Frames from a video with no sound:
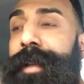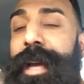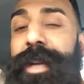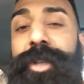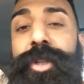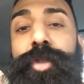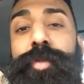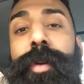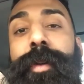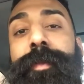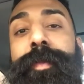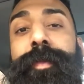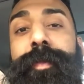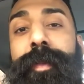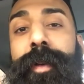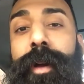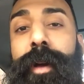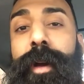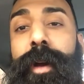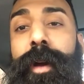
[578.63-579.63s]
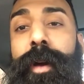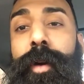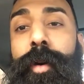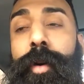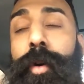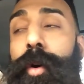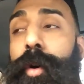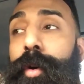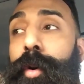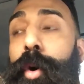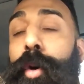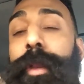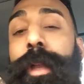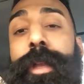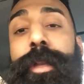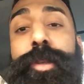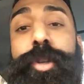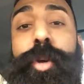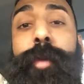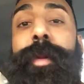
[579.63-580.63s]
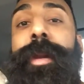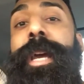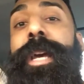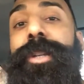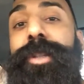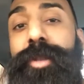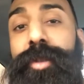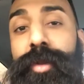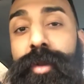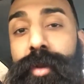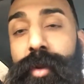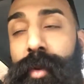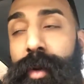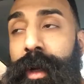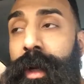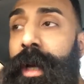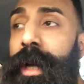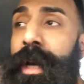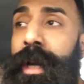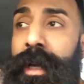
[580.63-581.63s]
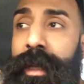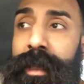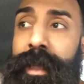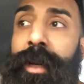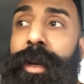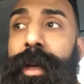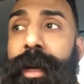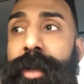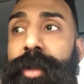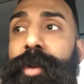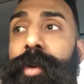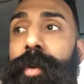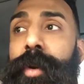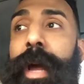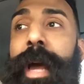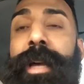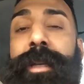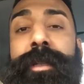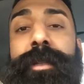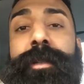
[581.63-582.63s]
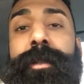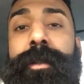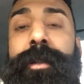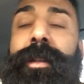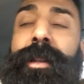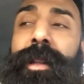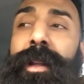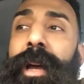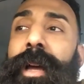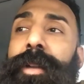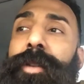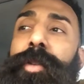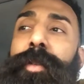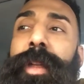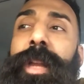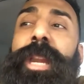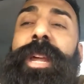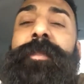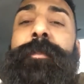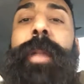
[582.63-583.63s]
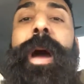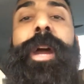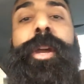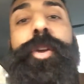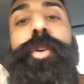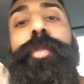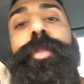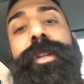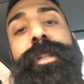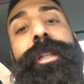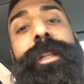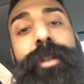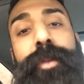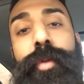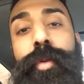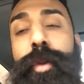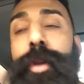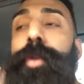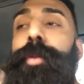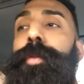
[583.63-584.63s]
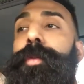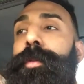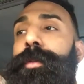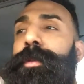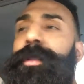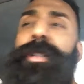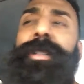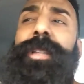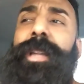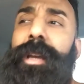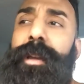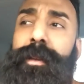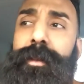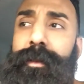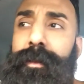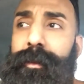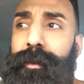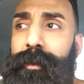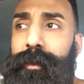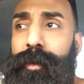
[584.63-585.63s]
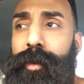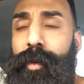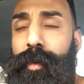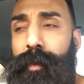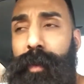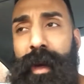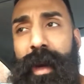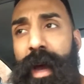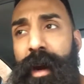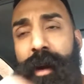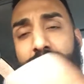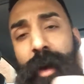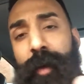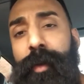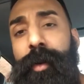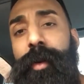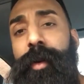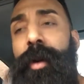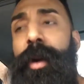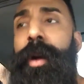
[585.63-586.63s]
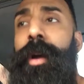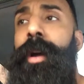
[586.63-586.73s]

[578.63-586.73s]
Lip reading: strength or the determination to do it. They look at you as, they live vicariously through you. Just like, a lot of other